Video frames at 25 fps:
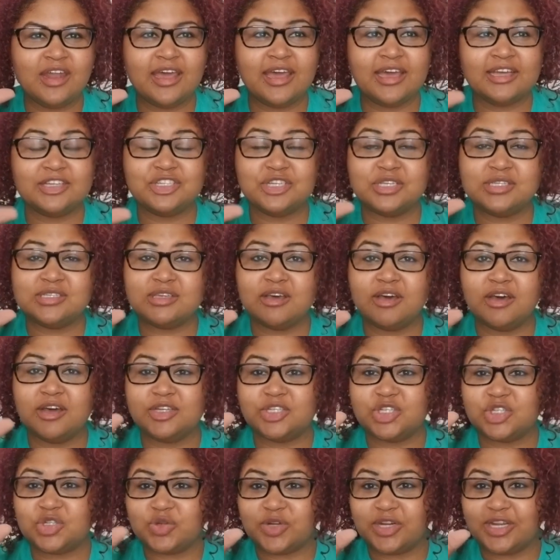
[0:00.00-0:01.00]
I actually saw
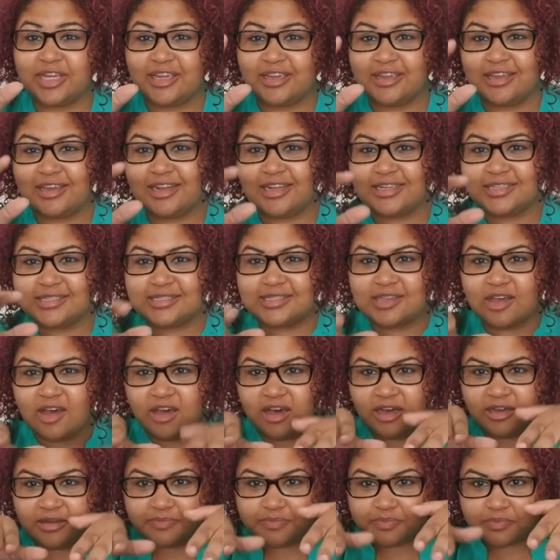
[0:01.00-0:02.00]
a tree, and I
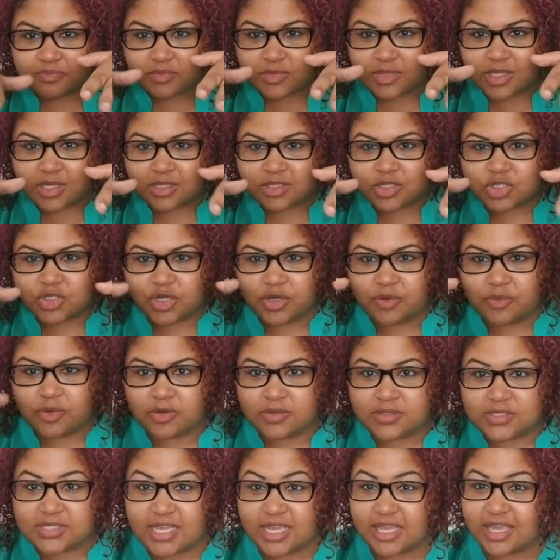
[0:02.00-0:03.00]
saw tree
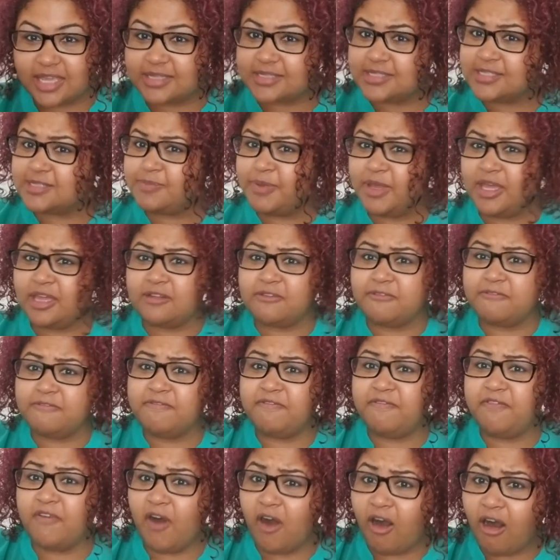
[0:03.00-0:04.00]
roots like expand
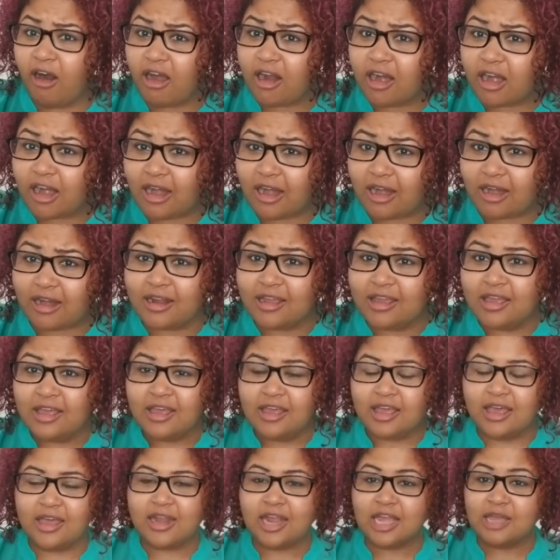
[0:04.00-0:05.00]
far,
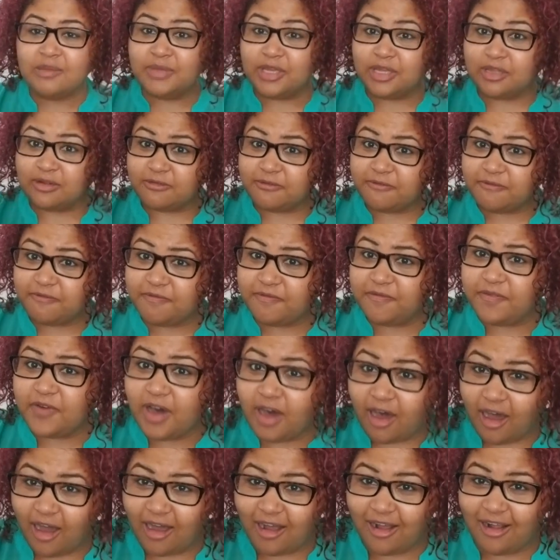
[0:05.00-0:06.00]
and I mean
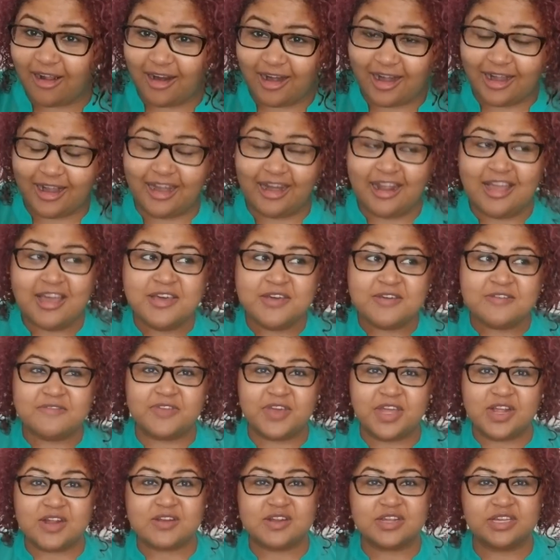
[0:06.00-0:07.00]
far
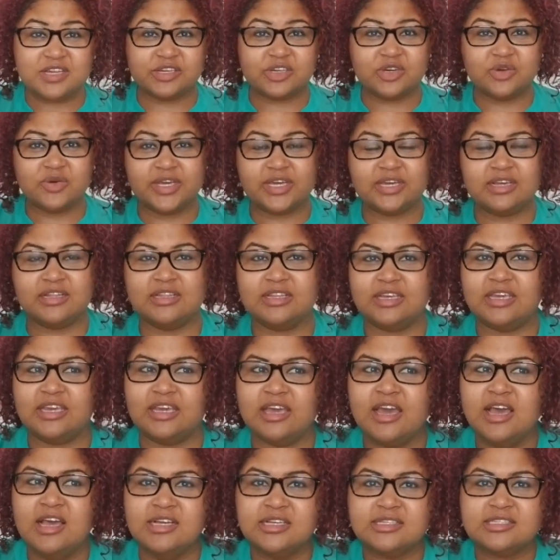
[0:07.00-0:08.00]
very
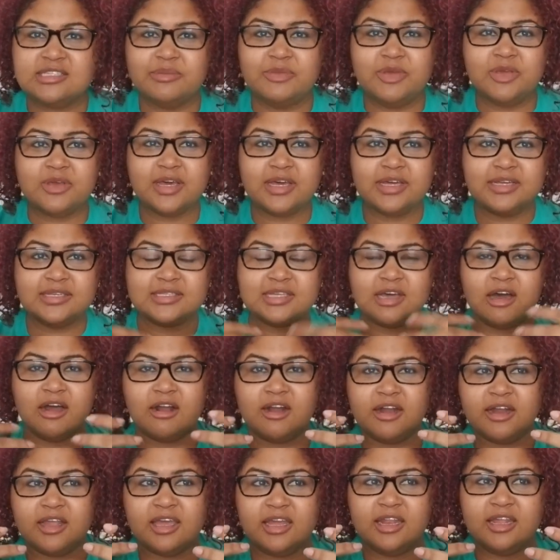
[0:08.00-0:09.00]
quickly. Some of you guys
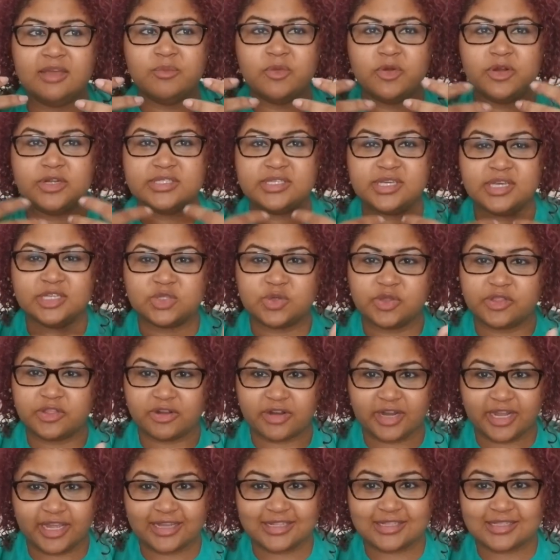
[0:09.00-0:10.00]
are getting more in touch with
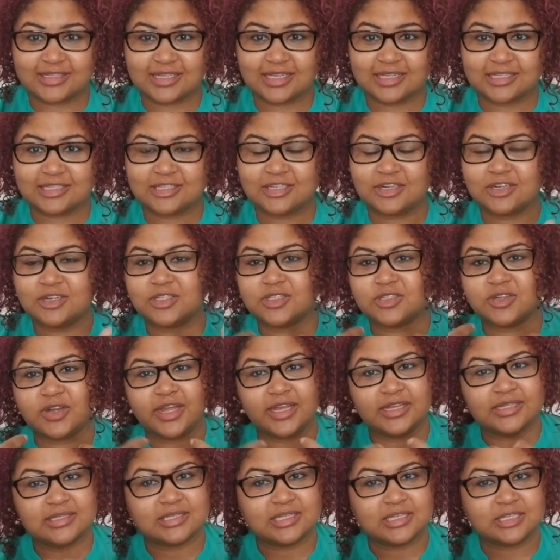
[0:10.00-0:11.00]
your ancestors, your
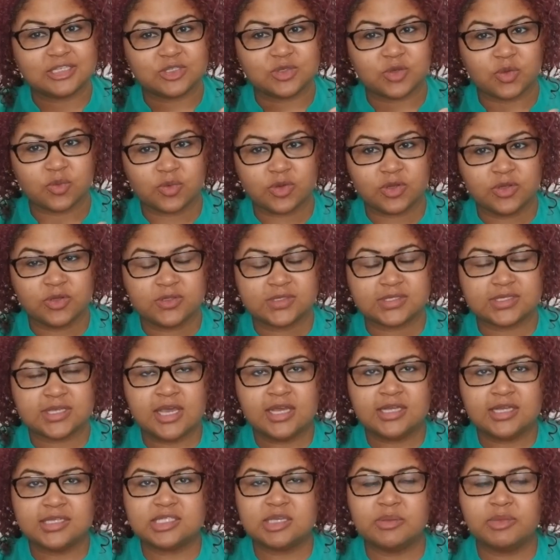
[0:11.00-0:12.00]
ancestral roots.
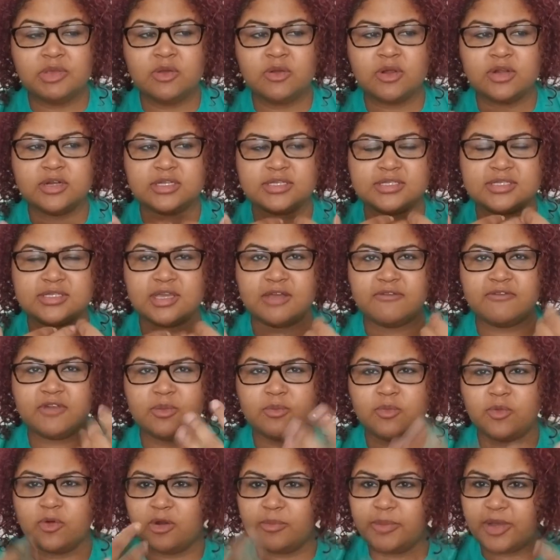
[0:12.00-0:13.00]
Some of you are
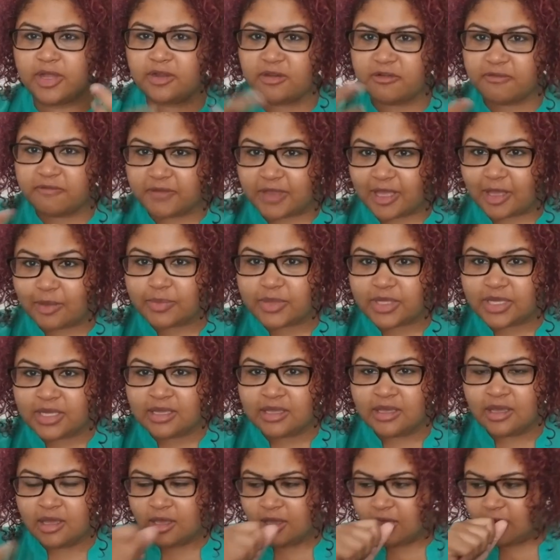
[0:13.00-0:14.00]
discovering more about your family.